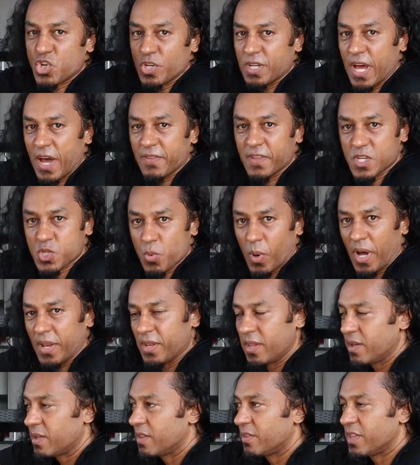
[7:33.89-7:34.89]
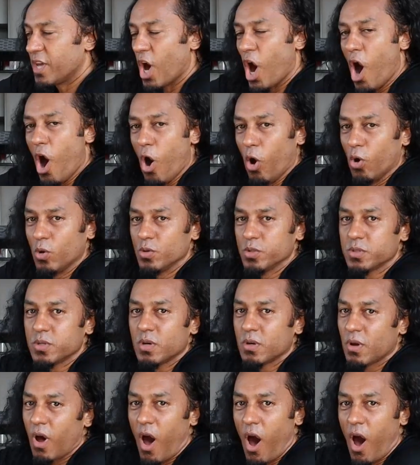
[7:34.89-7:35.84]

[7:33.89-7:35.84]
should know this one the old,